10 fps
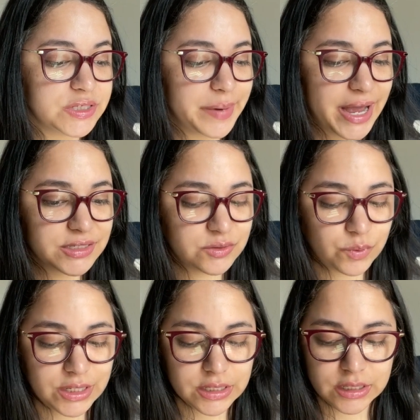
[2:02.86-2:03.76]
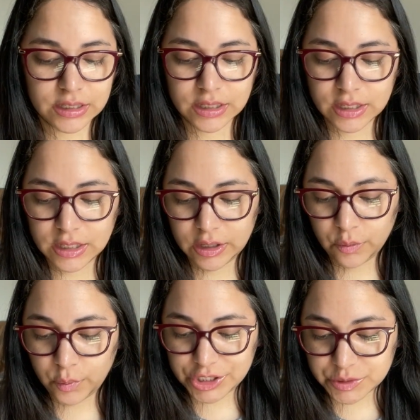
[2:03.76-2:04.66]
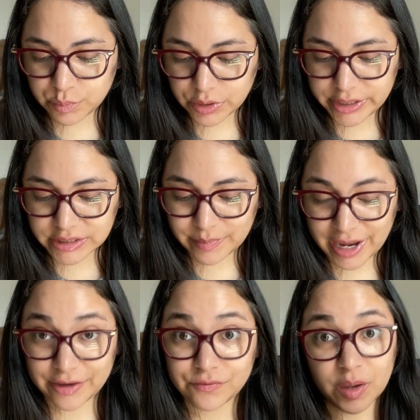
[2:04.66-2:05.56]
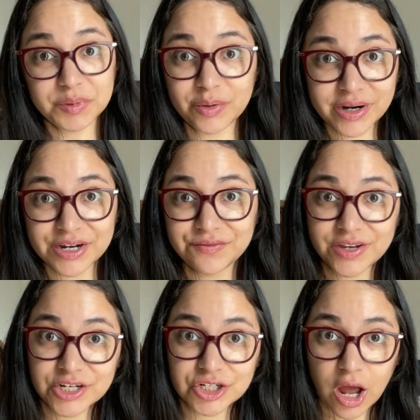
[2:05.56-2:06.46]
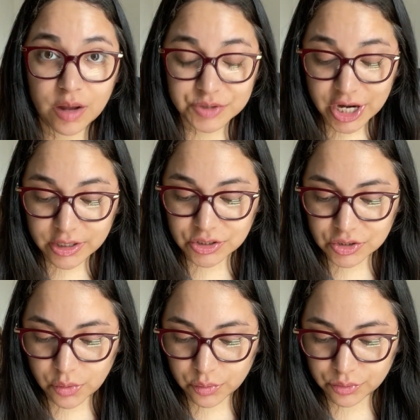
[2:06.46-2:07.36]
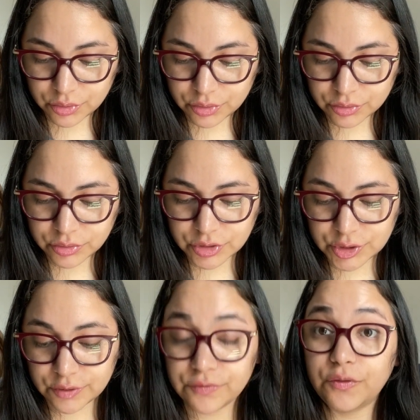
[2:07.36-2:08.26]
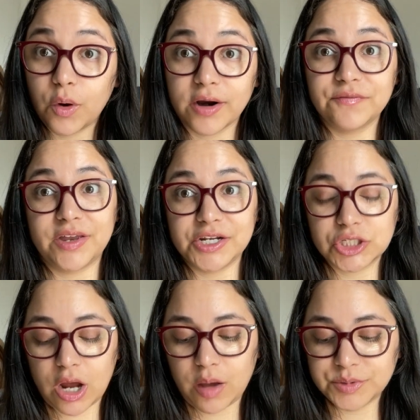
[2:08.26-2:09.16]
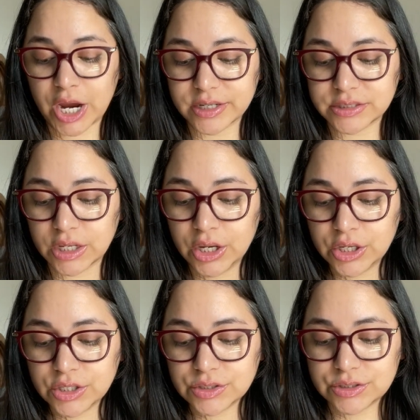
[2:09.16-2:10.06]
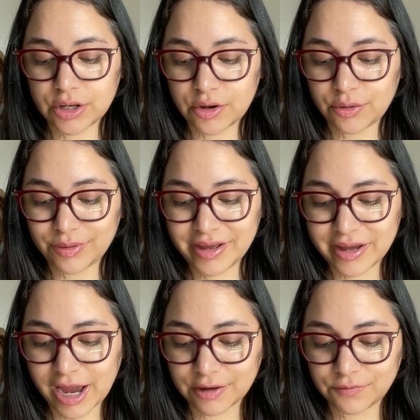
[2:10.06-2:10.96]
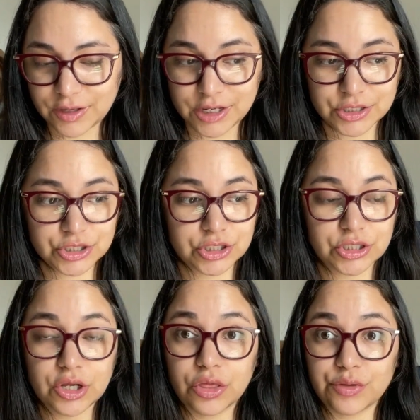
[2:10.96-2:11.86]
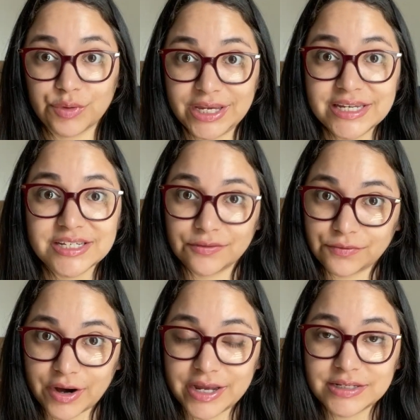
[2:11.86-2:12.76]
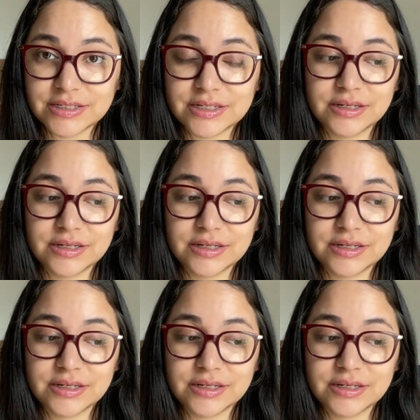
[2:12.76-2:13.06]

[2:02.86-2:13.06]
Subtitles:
past week, which brings my February finished objects total to 4 finished objects. So I finished 3 different